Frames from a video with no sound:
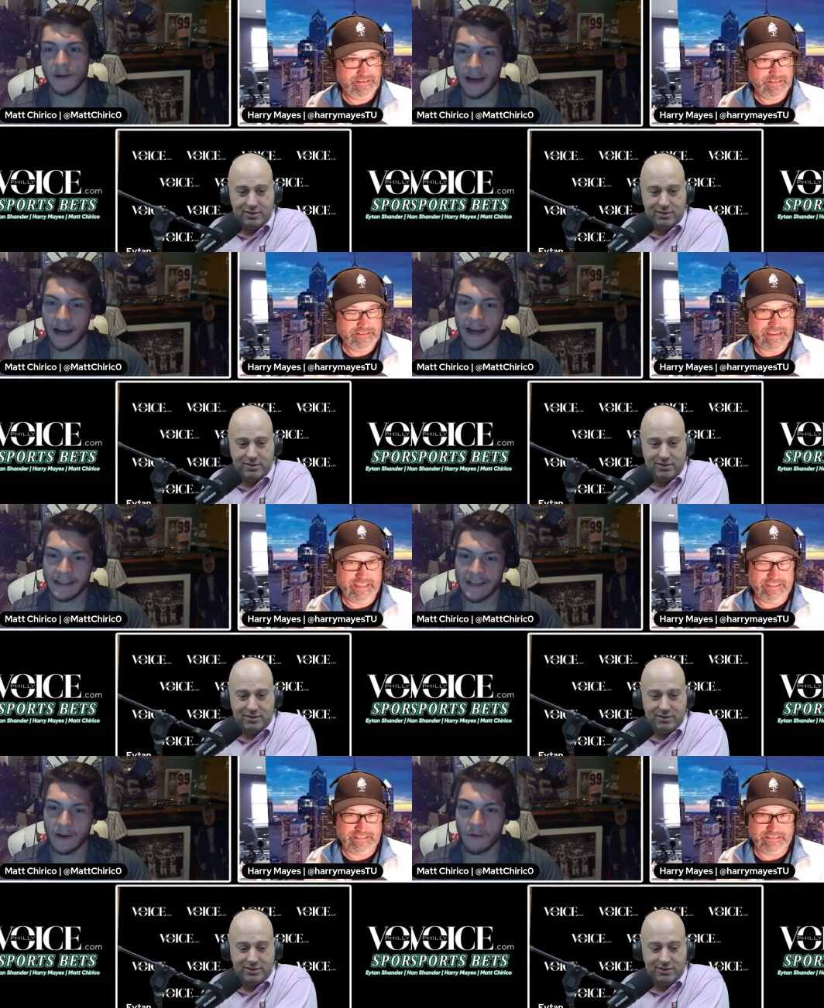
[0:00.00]
Speaker 1: I, yeah, I think,
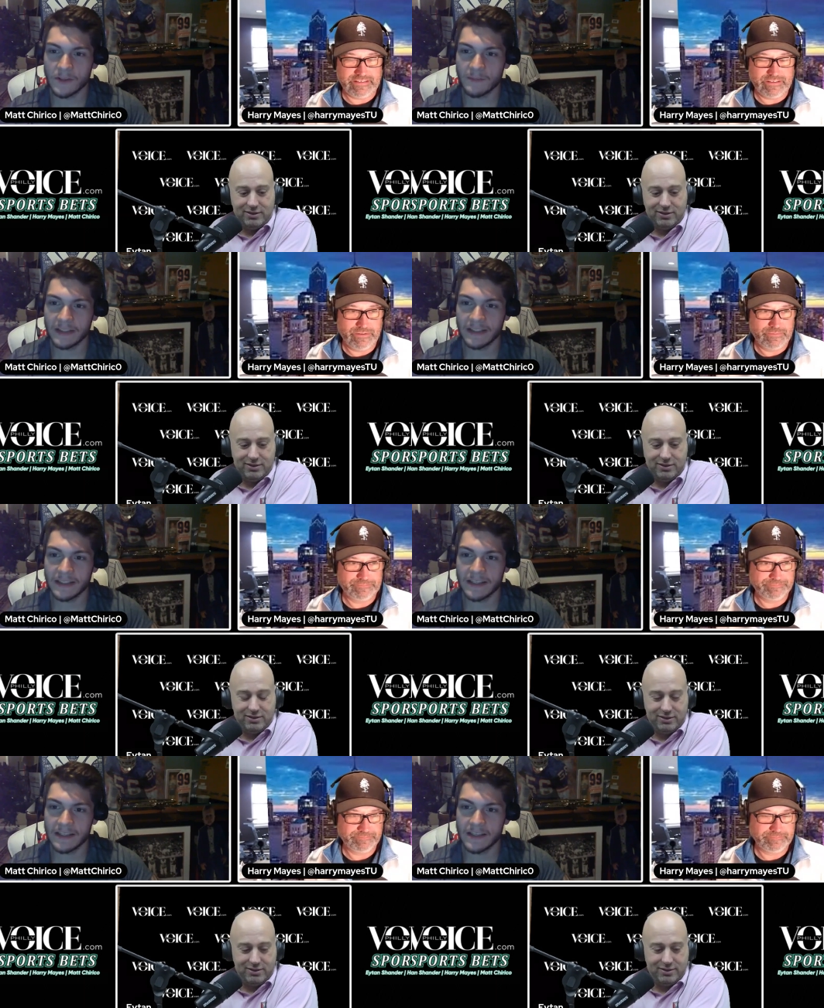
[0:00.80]
think they ultimately
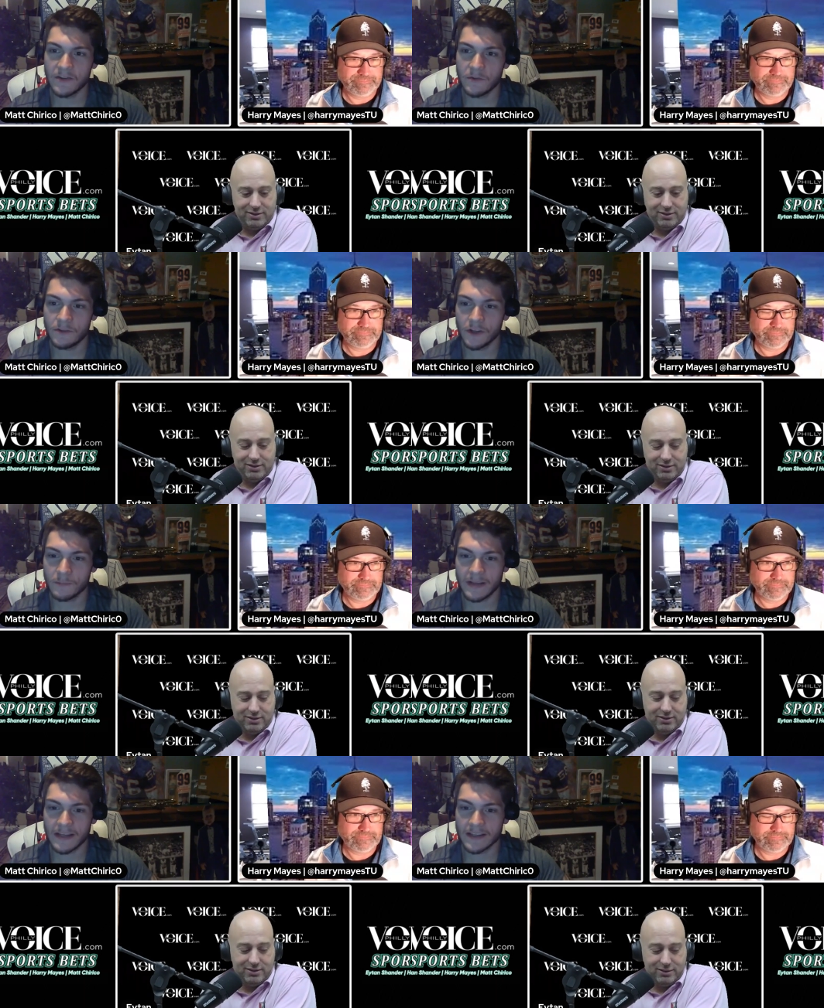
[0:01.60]
do. they do just
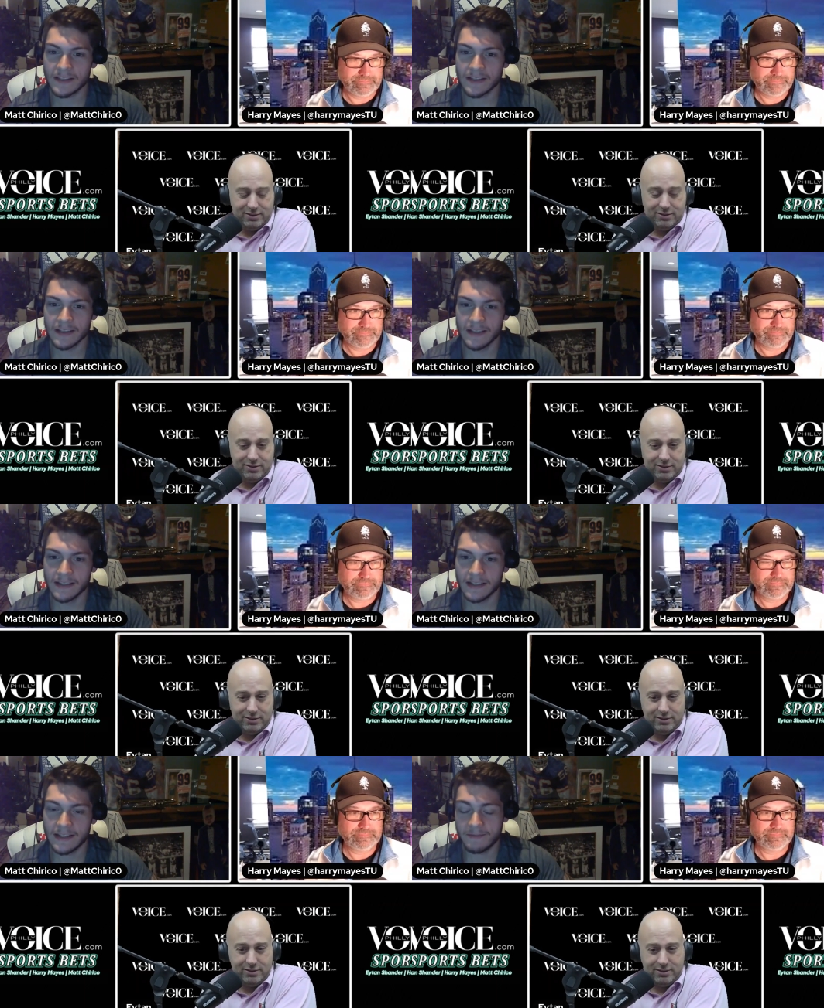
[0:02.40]
because
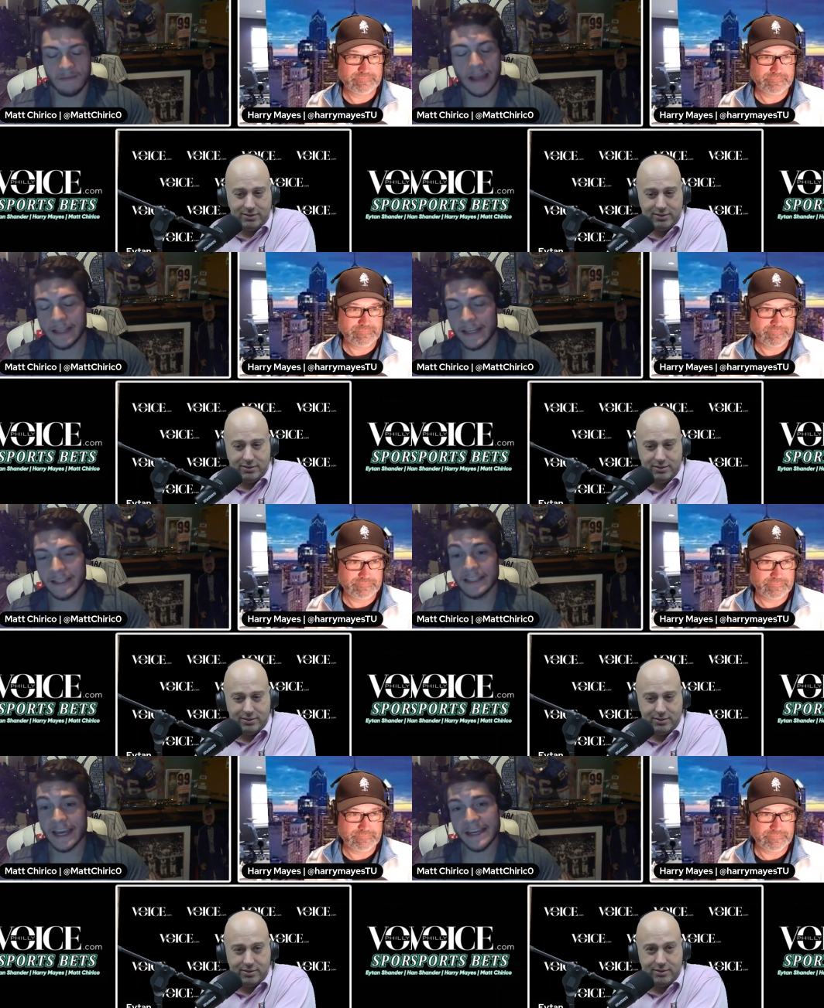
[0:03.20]
it's at the end of
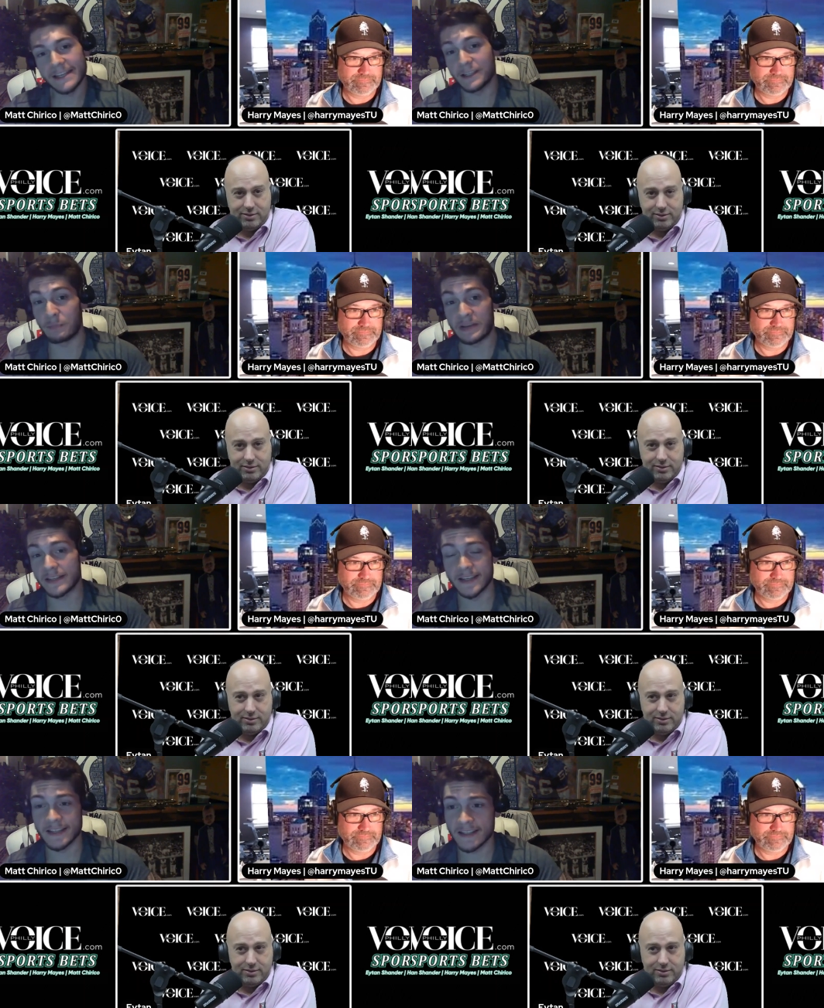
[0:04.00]
the day, it is a
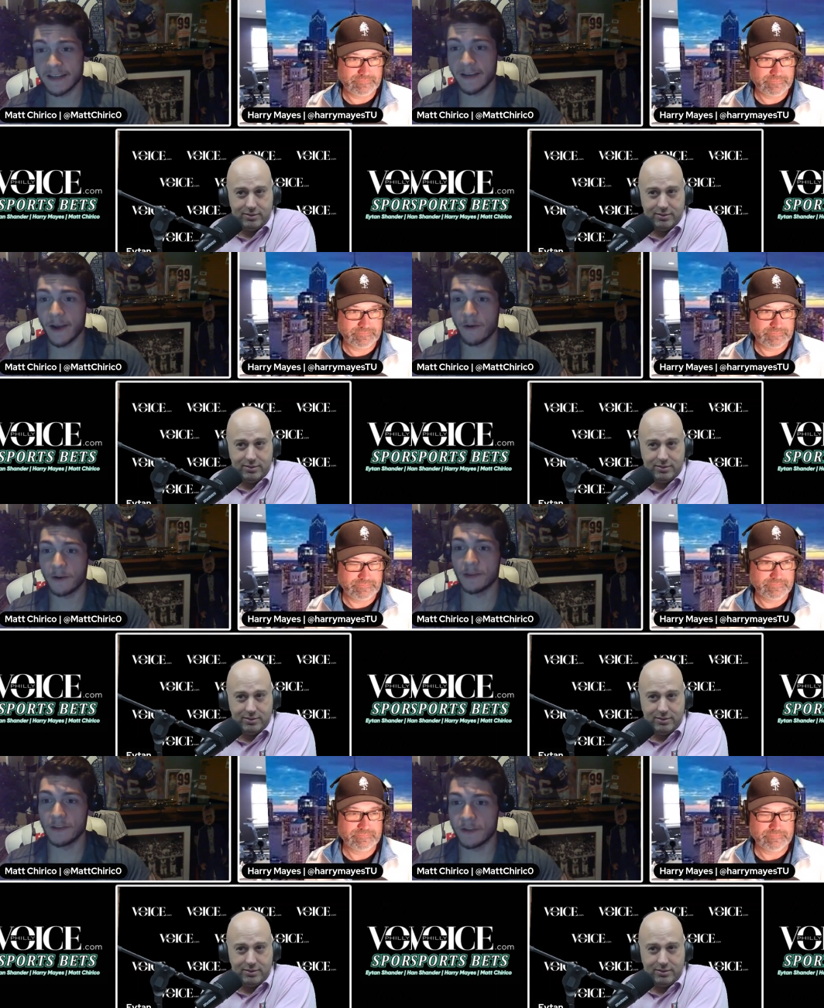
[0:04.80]
business, you know,
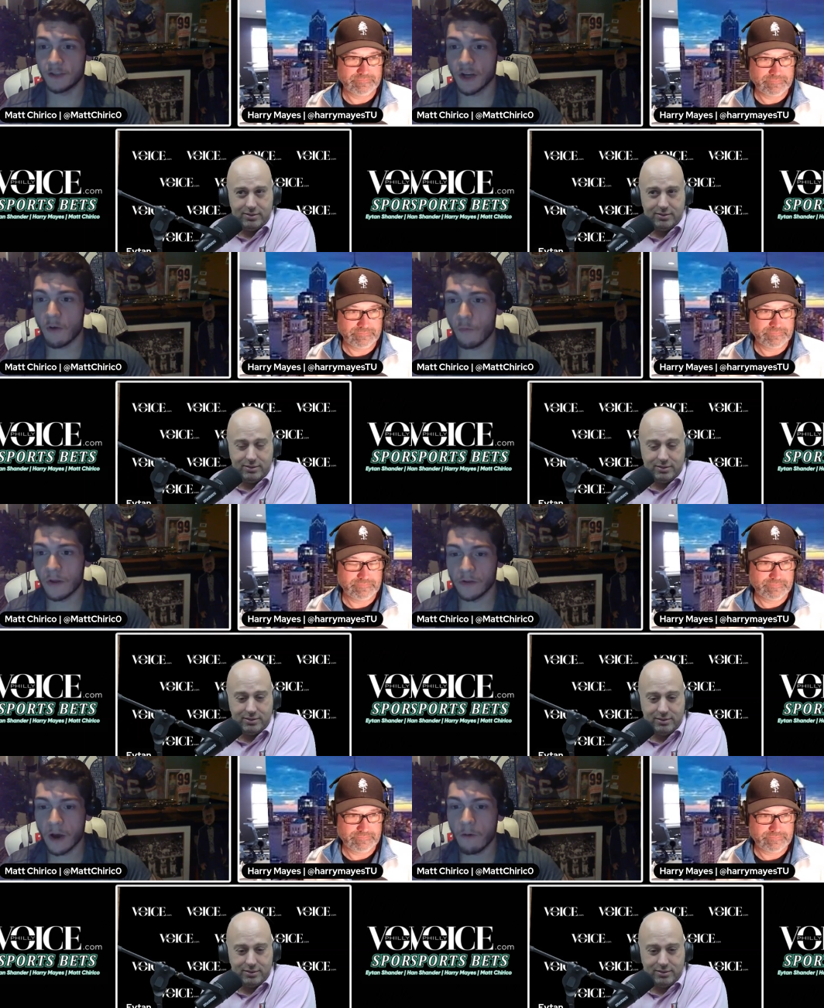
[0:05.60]
and the, the show
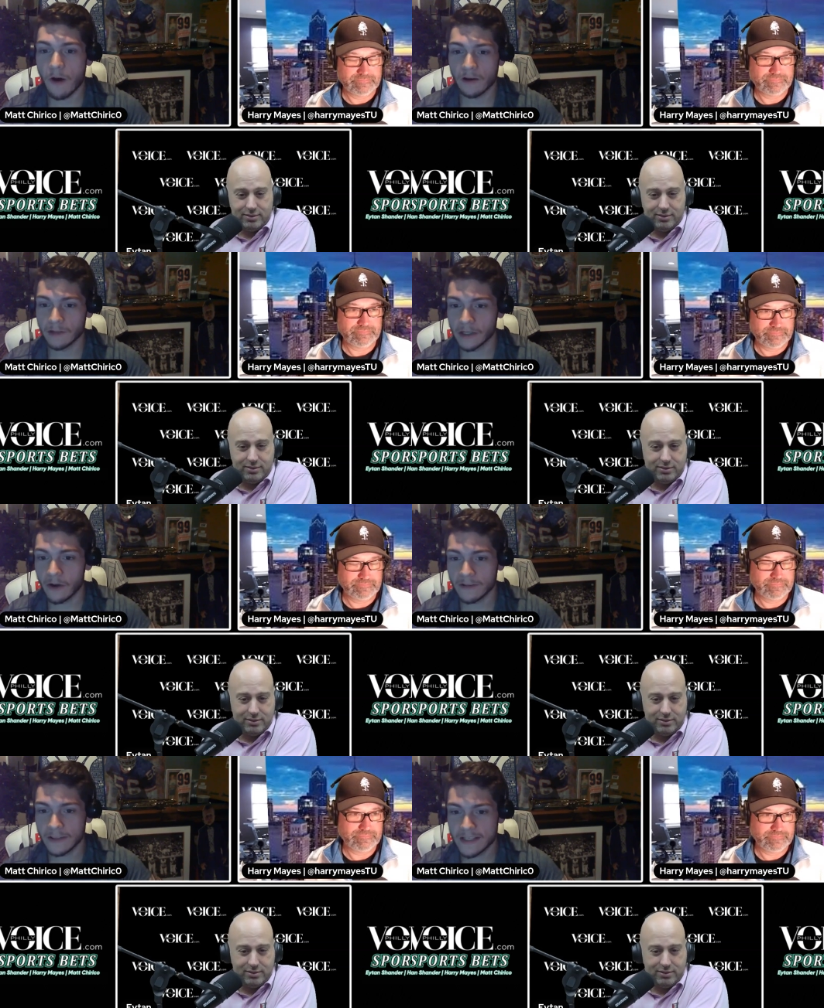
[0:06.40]
will go on
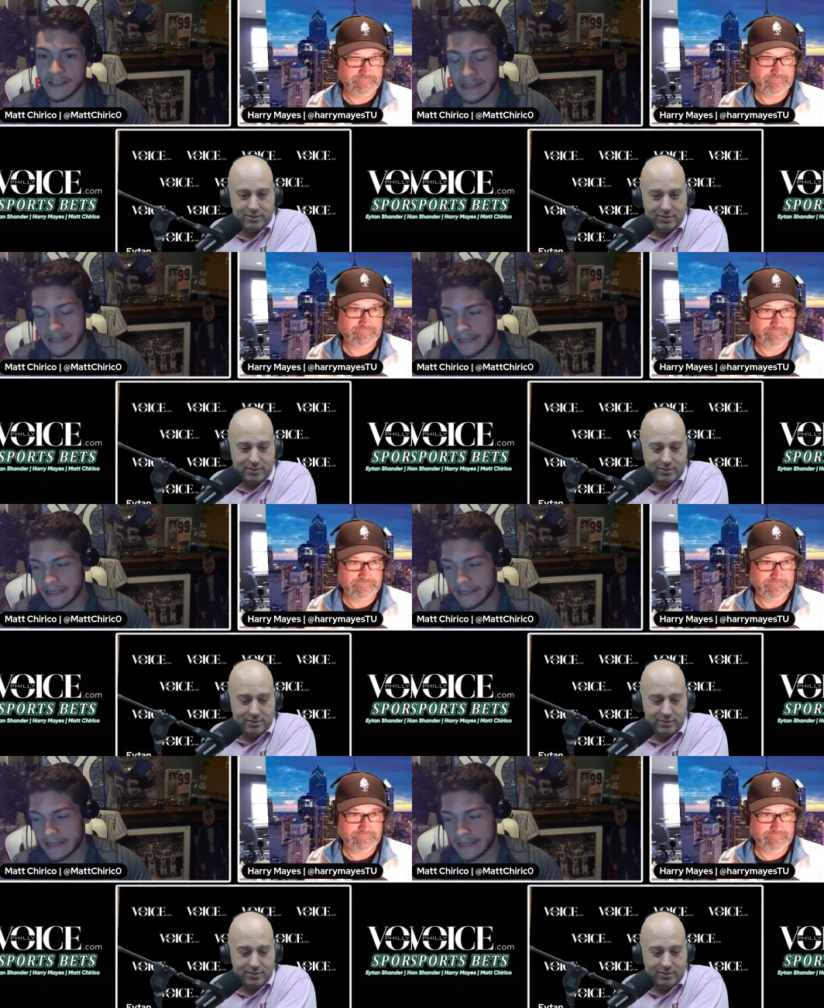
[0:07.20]
regardless.